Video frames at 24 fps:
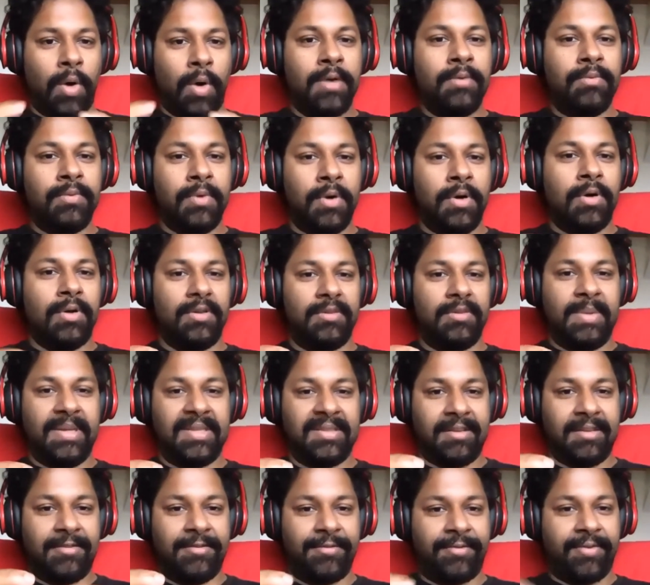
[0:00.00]
one role
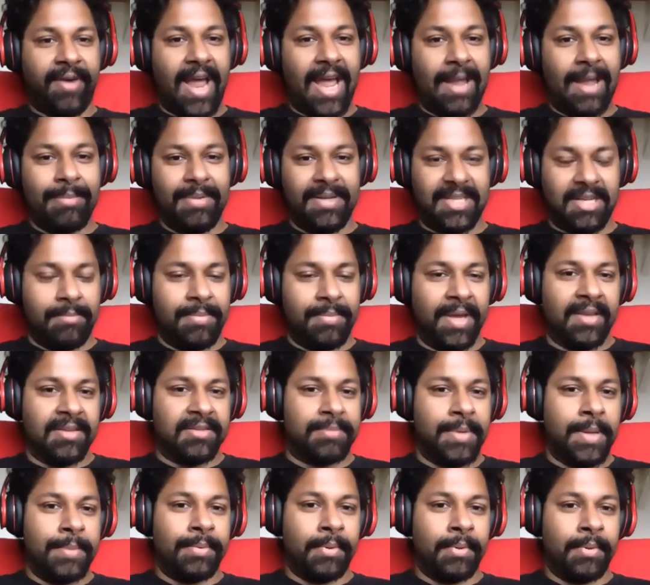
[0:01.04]
basically fragmented
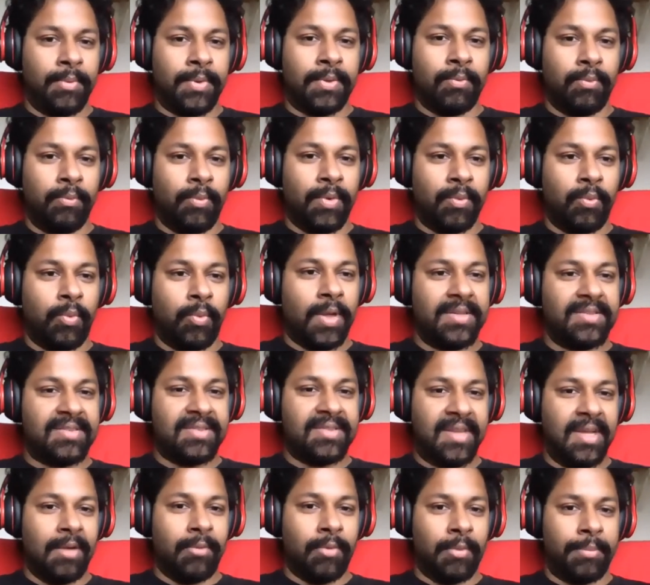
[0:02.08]
because people with one
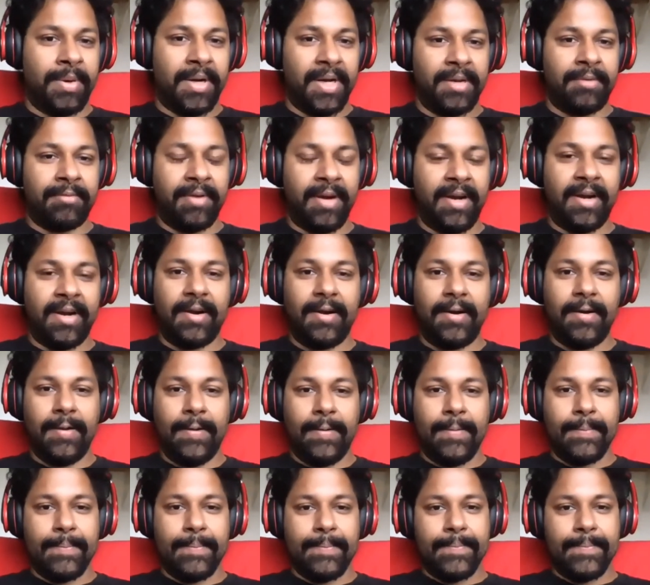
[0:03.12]
skill were pretty rare.